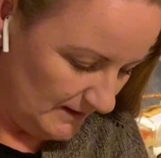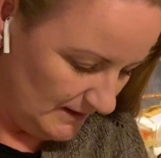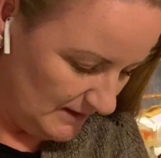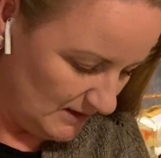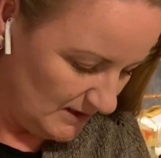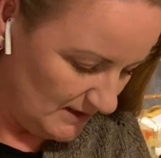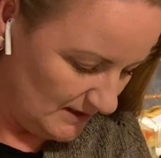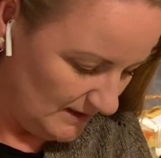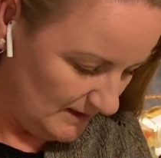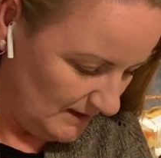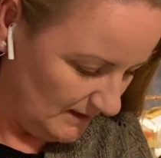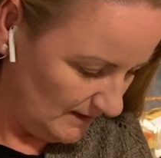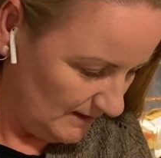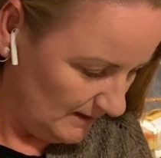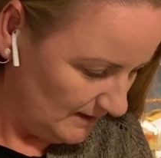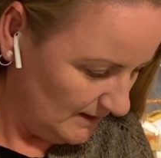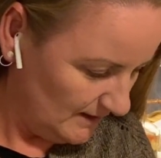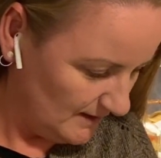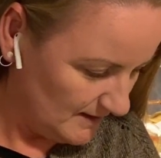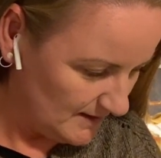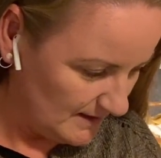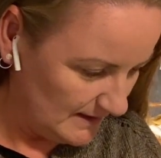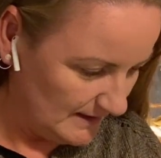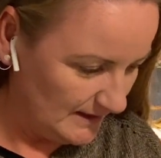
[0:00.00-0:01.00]

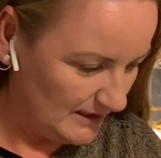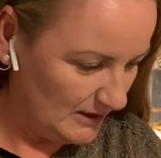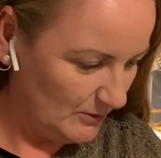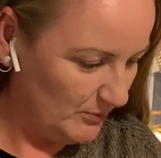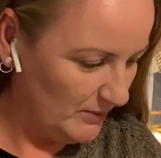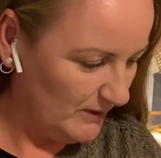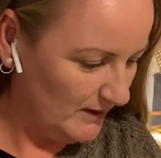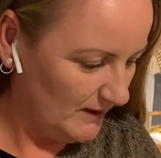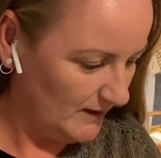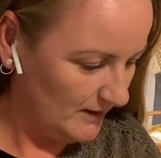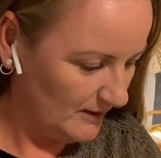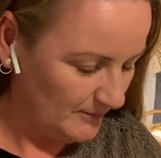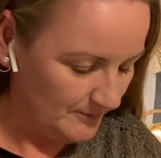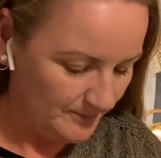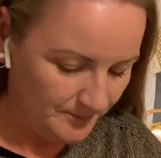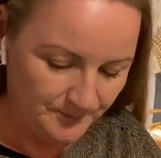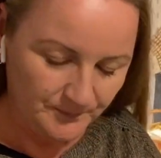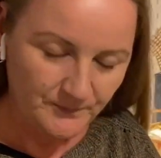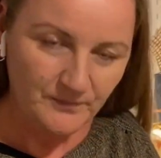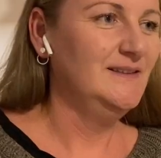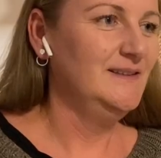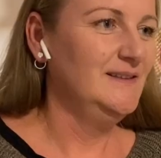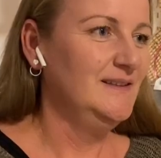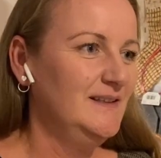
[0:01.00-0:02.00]
it's a little big.
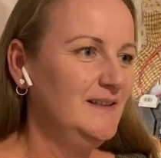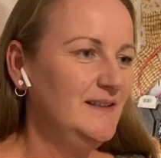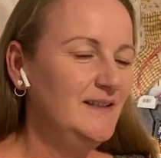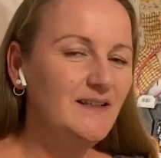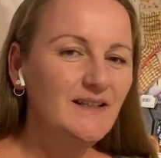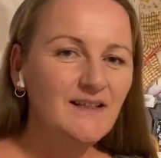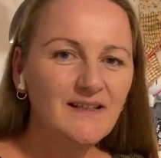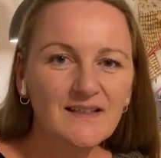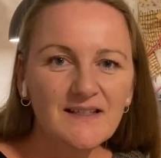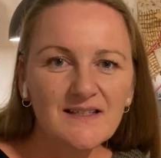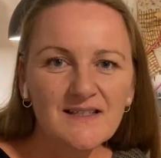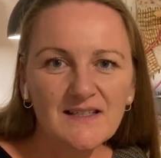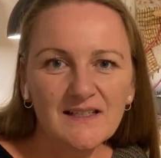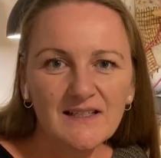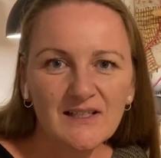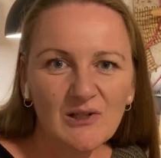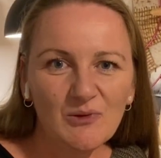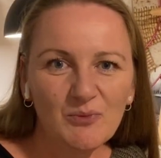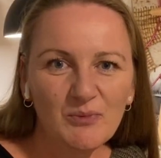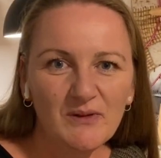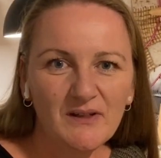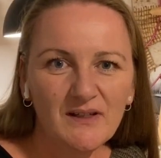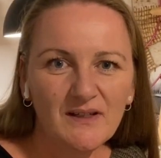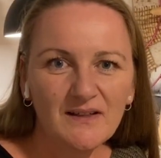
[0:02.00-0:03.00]
It is a little
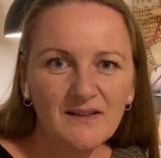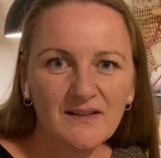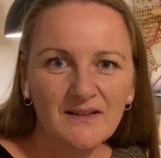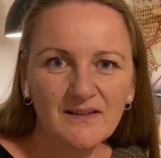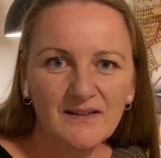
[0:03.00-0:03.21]
big.